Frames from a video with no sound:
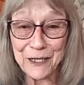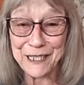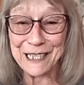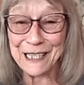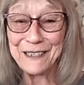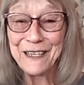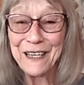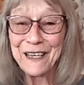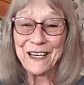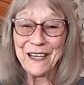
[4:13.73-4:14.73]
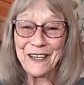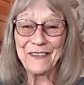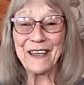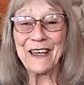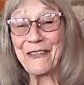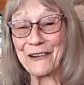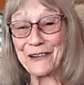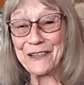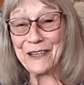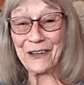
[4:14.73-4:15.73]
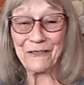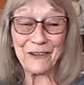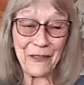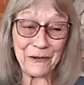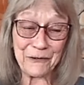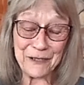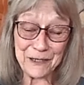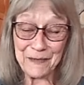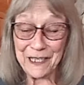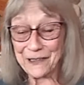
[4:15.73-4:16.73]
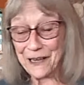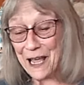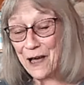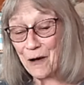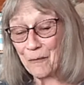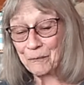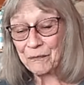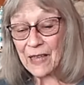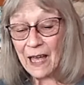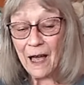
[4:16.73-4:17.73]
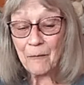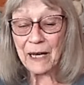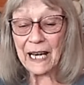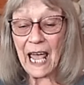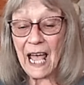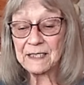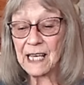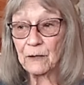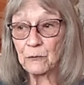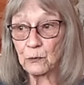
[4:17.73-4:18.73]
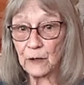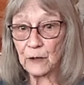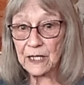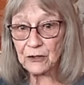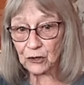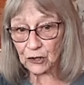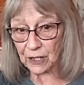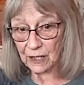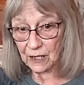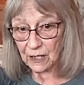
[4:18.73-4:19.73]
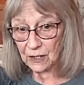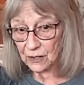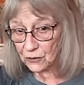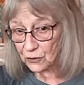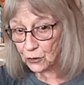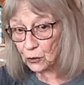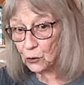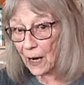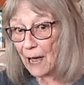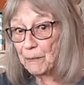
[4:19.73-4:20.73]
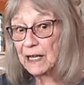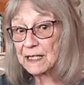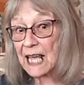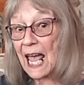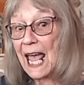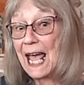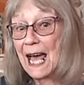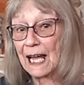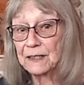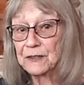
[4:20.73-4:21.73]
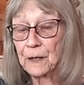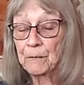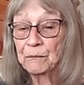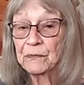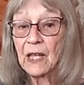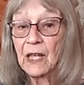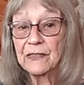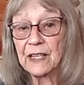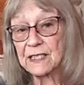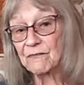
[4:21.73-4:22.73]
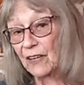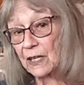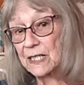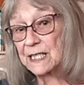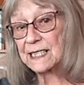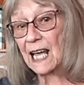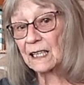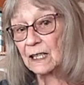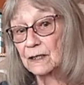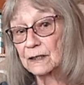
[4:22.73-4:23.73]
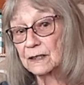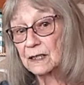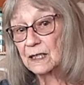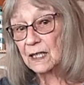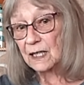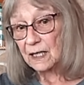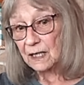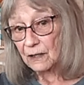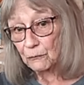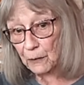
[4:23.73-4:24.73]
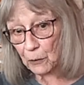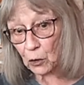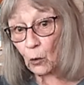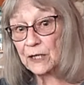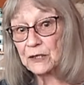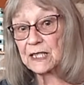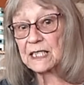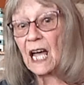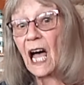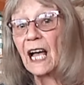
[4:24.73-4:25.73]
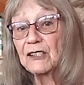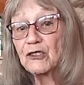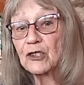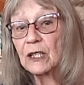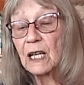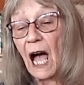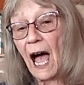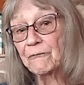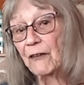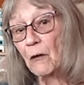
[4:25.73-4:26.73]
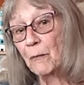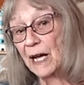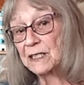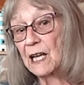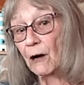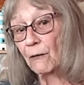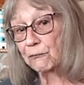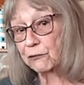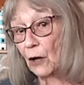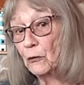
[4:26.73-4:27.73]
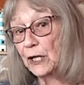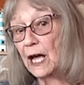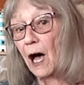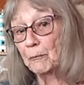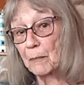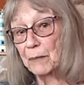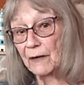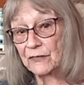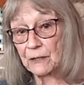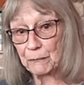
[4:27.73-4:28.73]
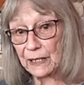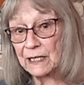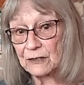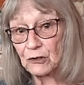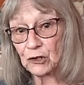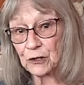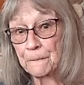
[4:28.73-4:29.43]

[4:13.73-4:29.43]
see the other, you know, whether it was me or him. But as I reached to grab his hand, this very second we were going to touch, I found myself floating up above the beach